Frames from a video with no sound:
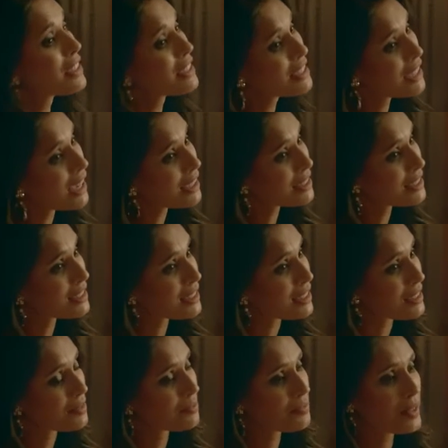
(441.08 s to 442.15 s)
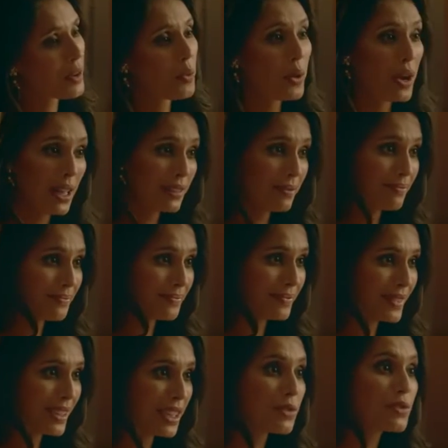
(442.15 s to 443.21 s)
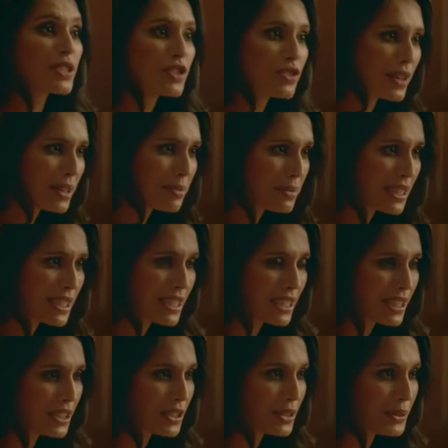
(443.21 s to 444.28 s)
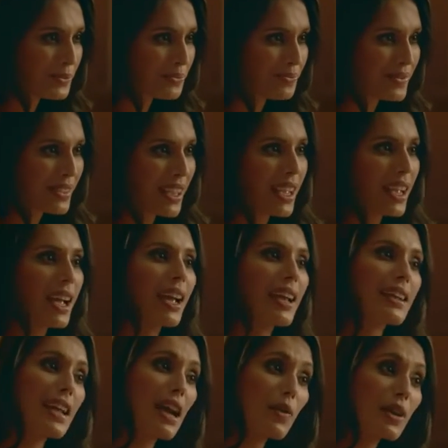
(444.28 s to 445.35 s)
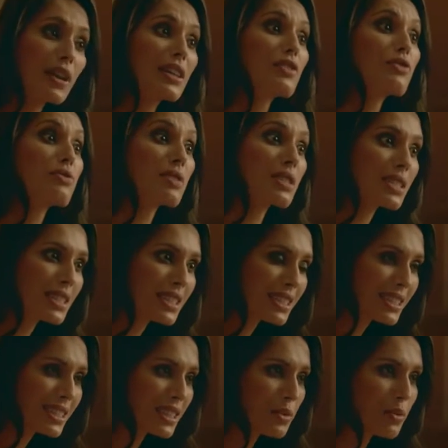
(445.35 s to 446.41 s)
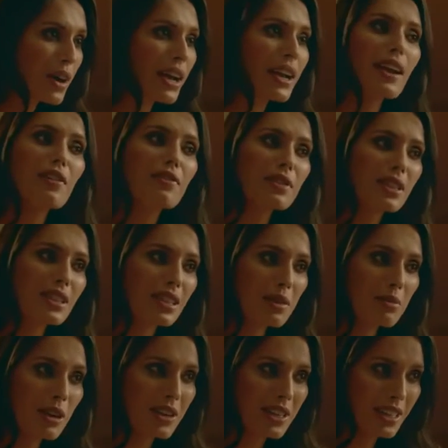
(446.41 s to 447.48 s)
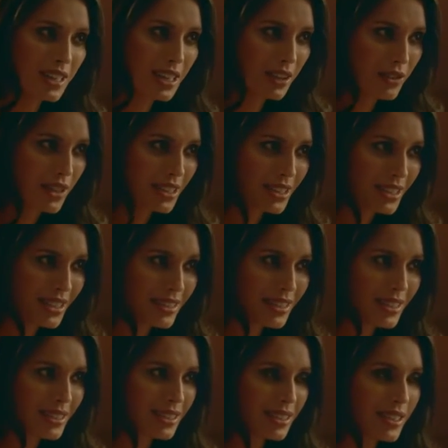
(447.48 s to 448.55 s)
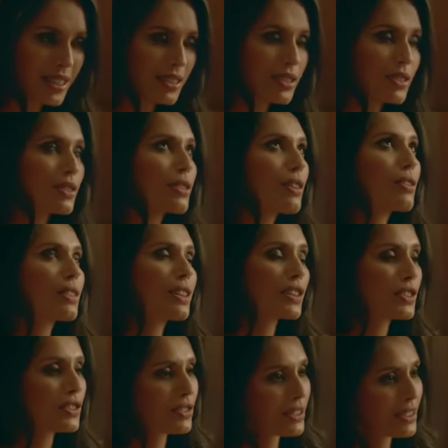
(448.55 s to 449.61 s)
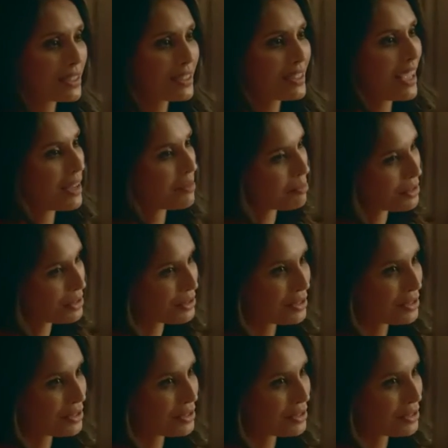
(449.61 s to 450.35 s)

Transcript: Fantastic. Well, it was great meeting you. And now I can really see why everything about Leela Residences is so luxurious and